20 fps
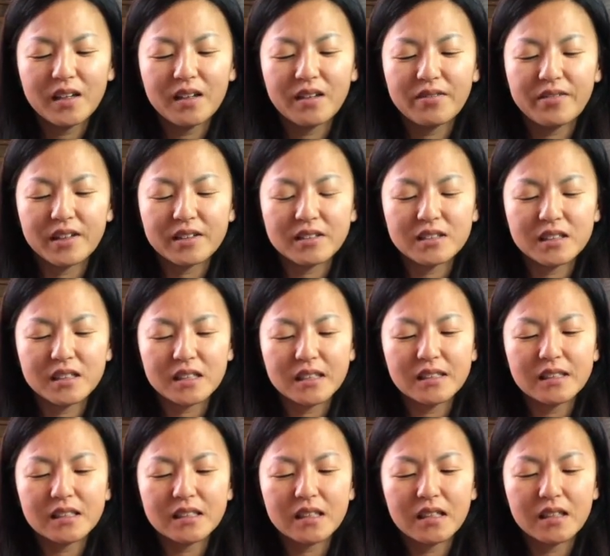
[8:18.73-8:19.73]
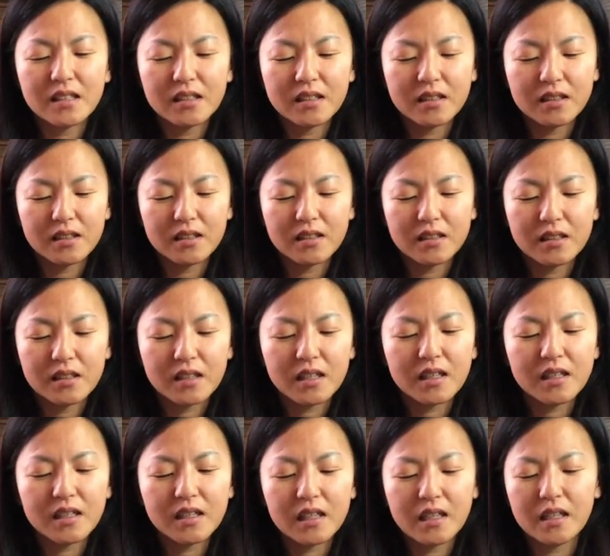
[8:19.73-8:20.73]
if I could just
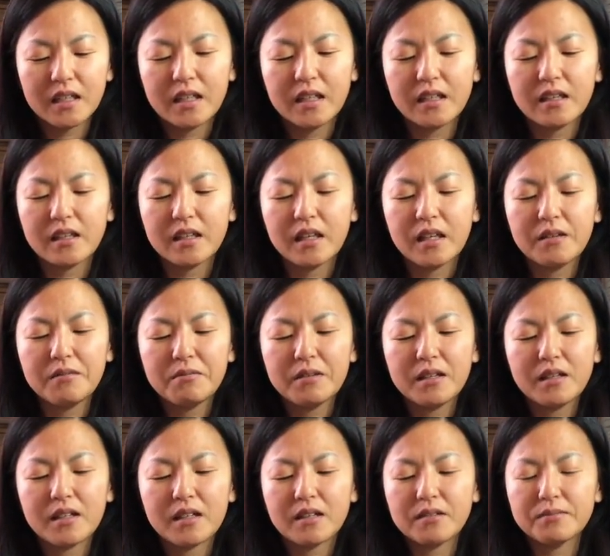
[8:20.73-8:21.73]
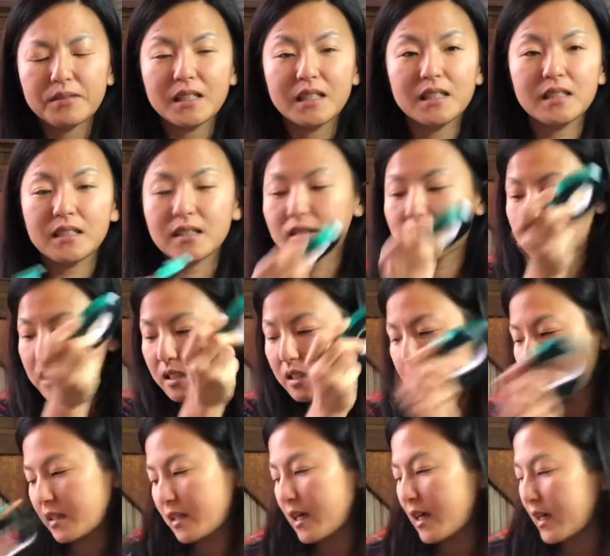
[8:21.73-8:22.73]
cut it and tape it, that would be easier
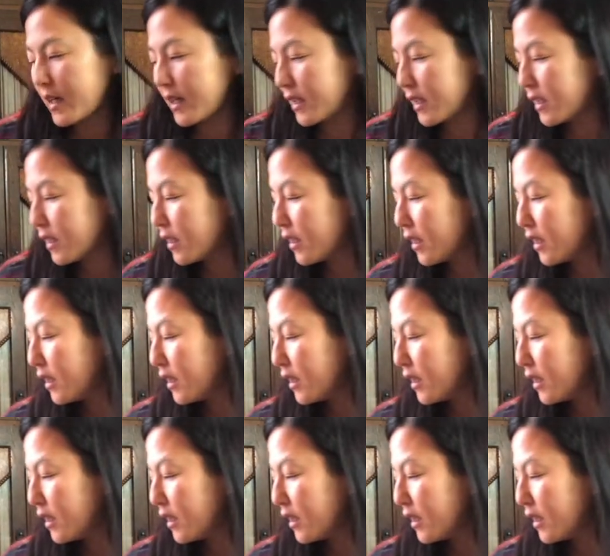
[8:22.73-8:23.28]
than tying it.